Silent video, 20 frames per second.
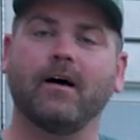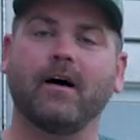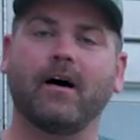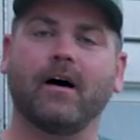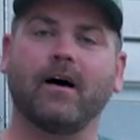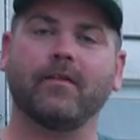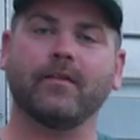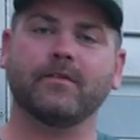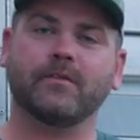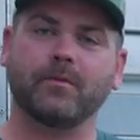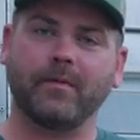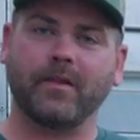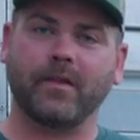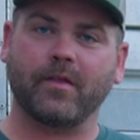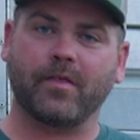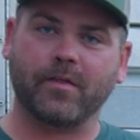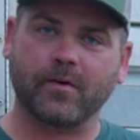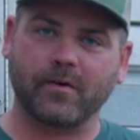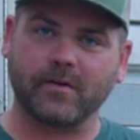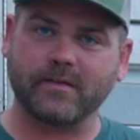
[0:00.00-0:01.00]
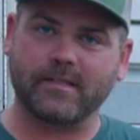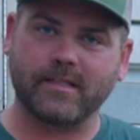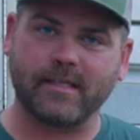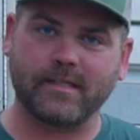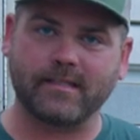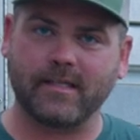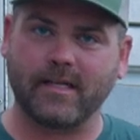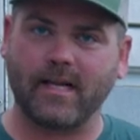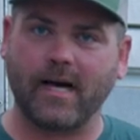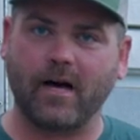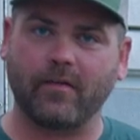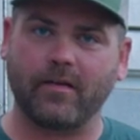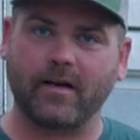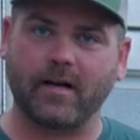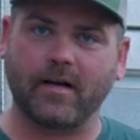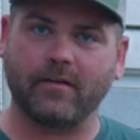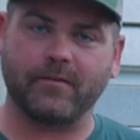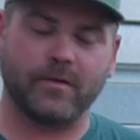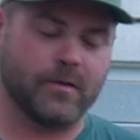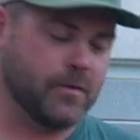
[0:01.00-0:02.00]
uh, this will be the third season now that
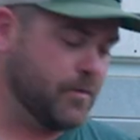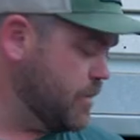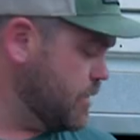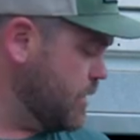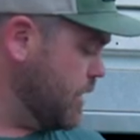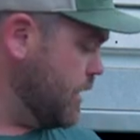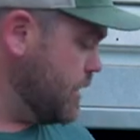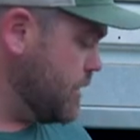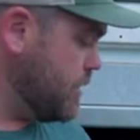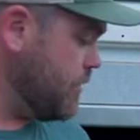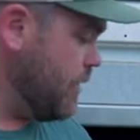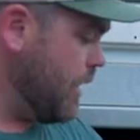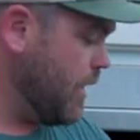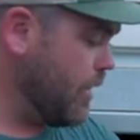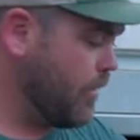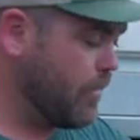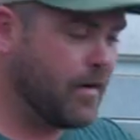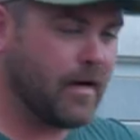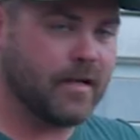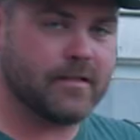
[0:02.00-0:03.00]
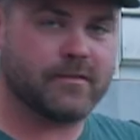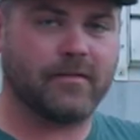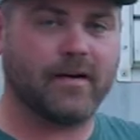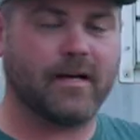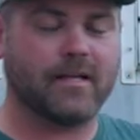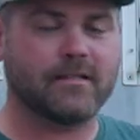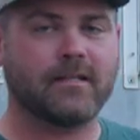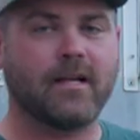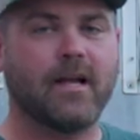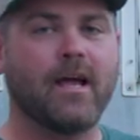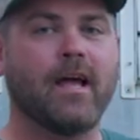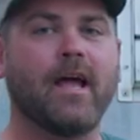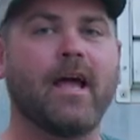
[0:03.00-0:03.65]
I've used this Final Rise vest